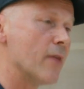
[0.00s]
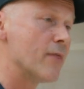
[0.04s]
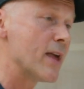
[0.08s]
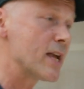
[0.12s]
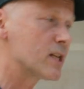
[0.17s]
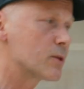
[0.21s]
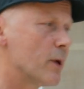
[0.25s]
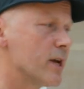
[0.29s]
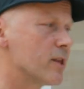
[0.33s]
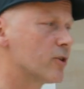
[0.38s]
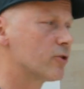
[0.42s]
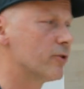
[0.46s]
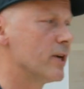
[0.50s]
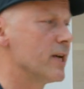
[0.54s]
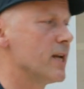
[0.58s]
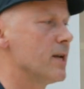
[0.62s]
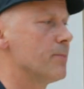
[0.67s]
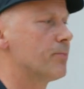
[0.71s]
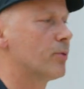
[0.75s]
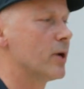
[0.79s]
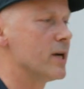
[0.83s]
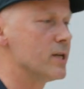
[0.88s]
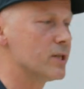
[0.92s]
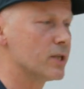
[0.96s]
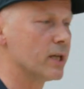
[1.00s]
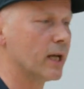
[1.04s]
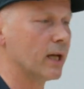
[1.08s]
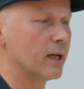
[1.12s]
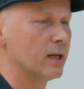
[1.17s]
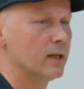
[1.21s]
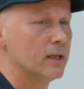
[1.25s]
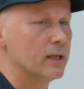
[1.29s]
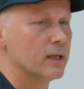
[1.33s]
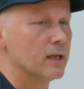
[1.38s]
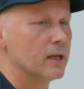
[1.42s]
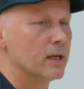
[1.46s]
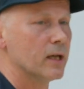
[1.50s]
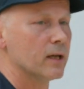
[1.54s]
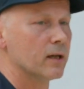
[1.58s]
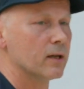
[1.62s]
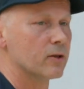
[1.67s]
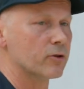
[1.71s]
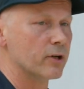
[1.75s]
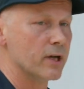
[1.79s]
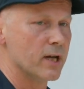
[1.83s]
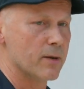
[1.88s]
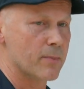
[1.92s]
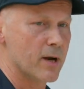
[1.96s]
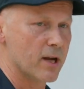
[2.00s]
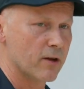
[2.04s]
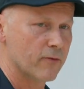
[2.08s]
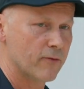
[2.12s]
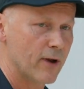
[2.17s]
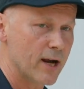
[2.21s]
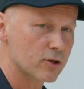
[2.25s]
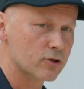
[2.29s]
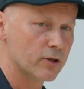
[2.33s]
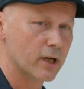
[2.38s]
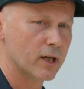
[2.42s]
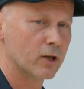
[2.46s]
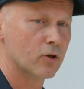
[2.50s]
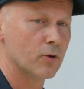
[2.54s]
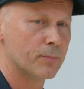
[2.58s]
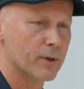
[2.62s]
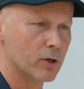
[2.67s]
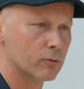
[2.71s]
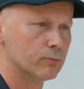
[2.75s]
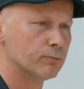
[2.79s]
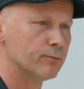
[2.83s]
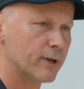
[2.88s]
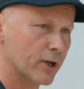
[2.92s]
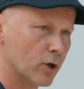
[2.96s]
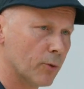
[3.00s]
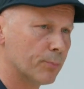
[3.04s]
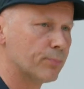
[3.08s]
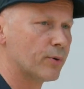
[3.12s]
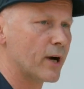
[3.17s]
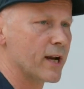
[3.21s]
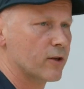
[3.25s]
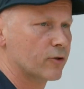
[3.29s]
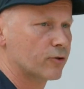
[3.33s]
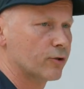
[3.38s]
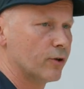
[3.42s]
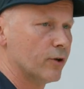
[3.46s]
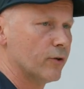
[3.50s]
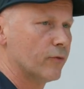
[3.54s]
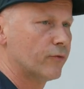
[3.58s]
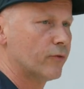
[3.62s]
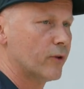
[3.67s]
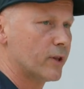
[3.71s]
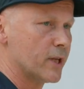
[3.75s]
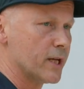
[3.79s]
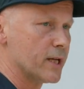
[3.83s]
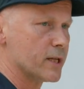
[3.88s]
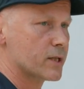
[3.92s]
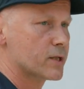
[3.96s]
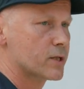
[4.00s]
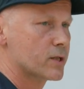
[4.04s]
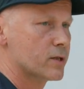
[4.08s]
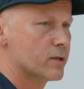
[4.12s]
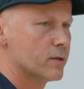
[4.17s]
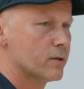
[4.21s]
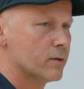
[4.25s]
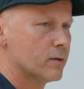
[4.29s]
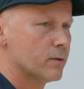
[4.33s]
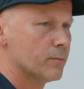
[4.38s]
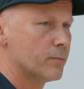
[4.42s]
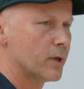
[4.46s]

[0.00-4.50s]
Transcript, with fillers: And that's why 3D printing and 3D manufacturing could be a real breakthrough for this,